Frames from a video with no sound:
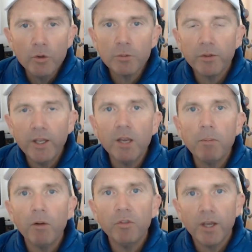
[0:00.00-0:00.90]
think
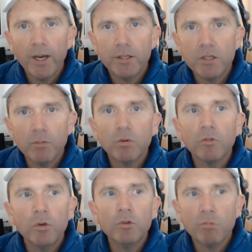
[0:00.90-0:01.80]
about the concept of the
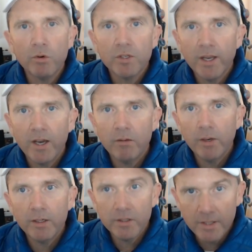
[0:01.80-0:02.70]
new sports
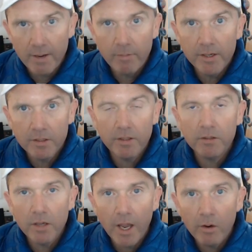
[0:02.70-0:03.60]
economy. Does that make
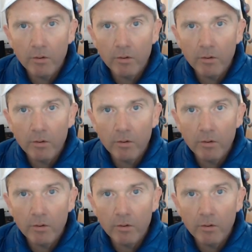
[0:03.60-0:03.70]
sense now?